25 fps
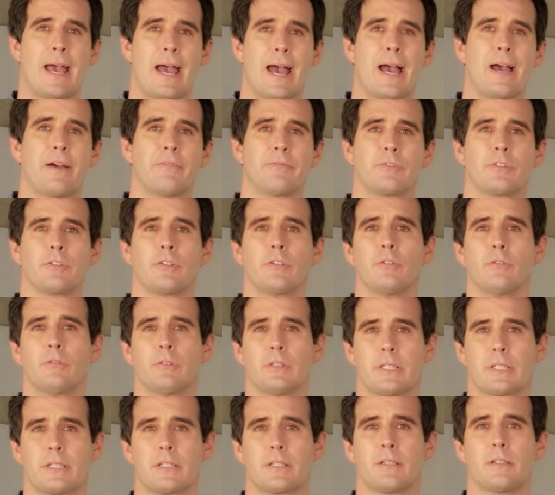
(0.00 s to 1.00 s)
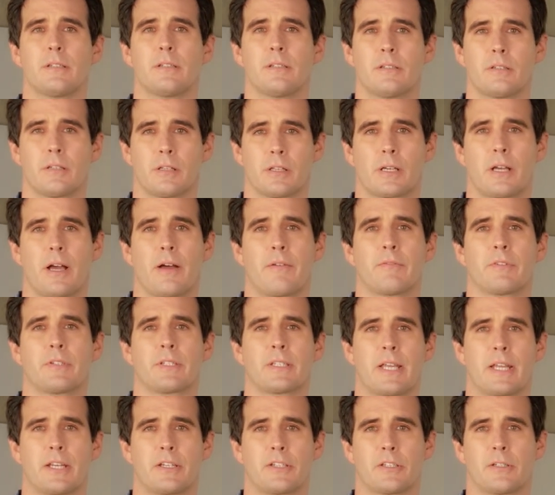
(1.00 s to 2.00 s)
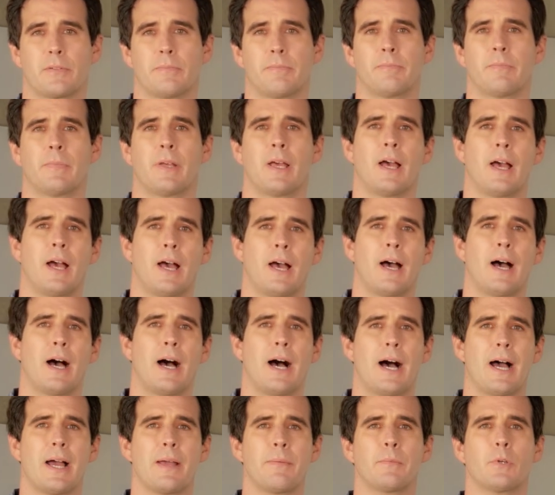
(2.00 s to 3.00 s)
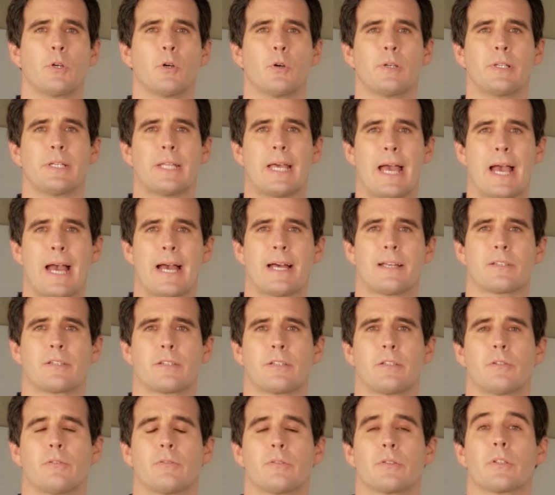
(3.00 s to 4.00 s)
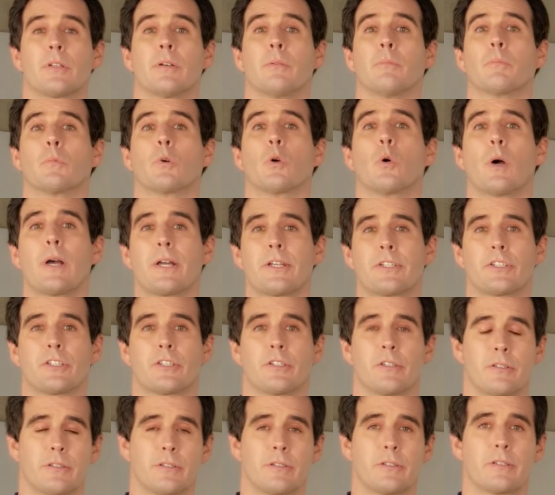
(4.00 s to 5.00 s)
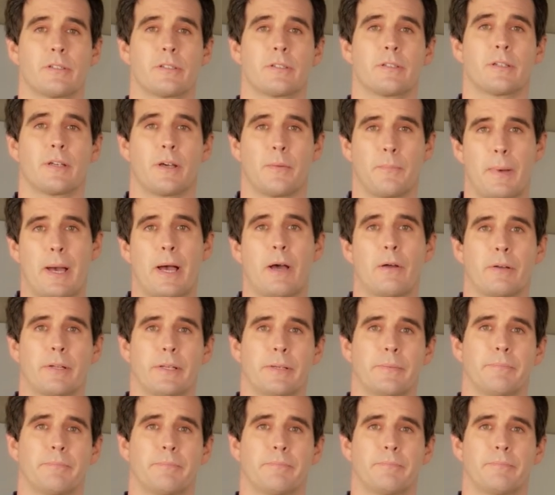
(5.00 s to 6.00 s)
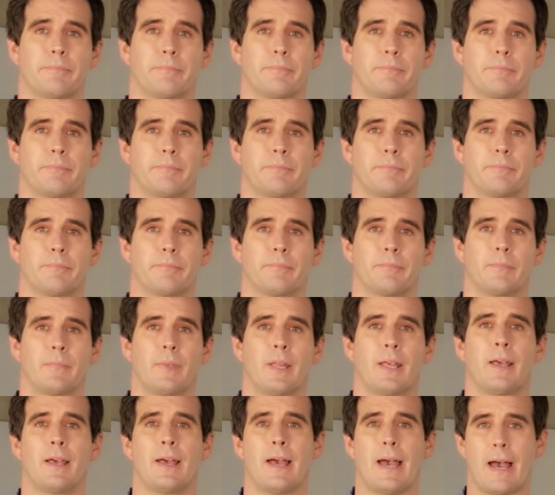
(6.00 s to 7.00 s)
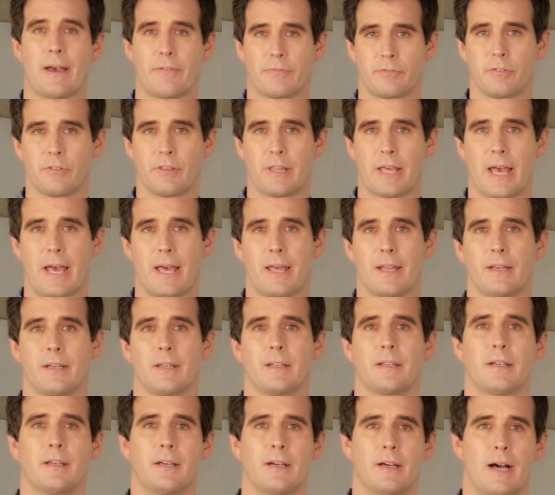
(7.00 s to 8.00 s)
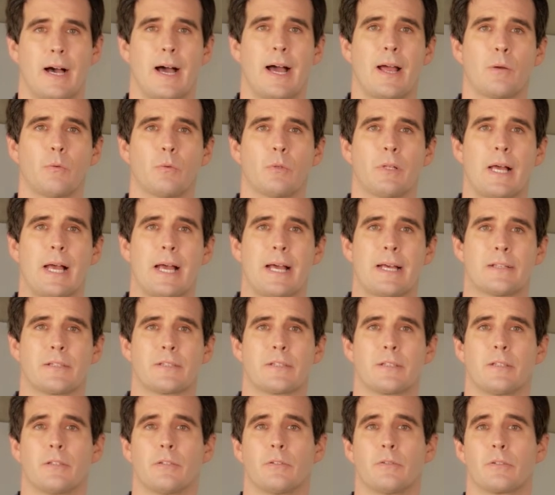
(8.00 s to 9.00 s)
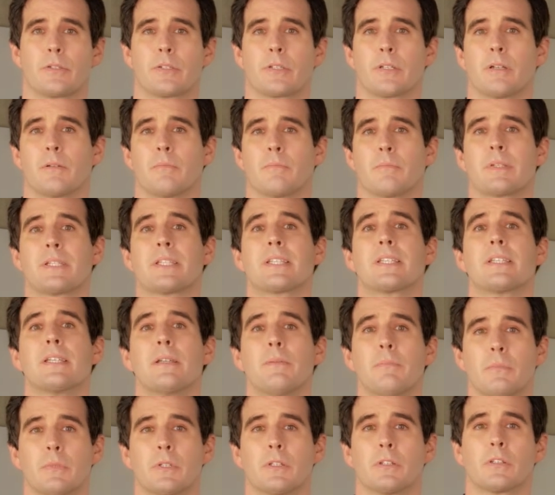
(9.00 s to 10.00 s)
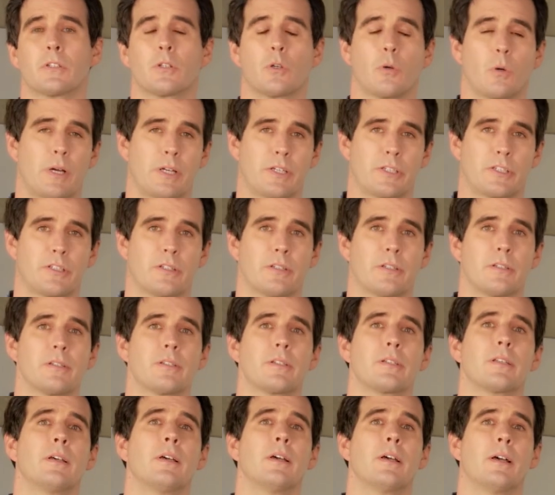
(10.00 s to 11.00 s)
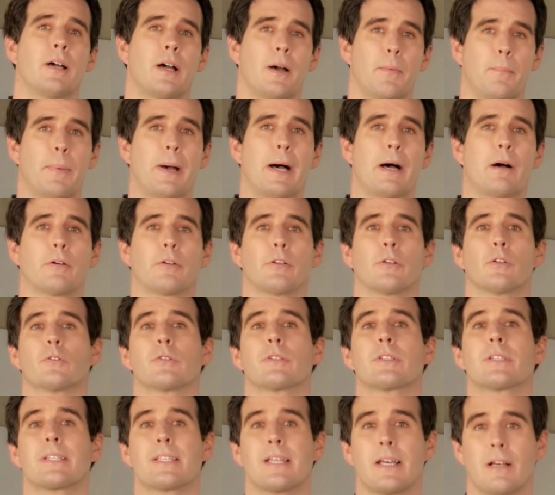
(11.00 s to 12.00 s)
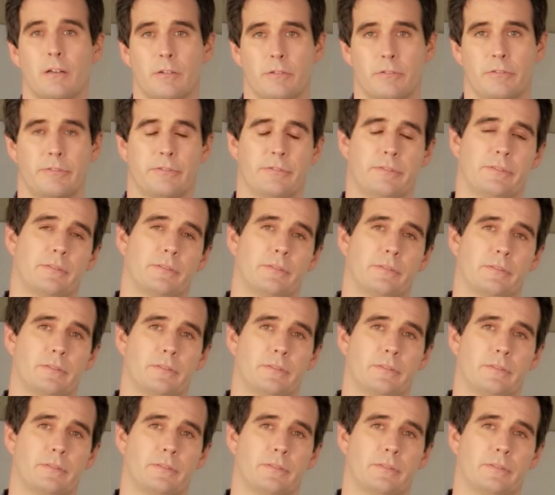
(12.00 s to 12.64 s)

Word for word: After you listen to the conversation, I'm going to ask you some questions about it. After that, I will ask you some similar questions about yourself.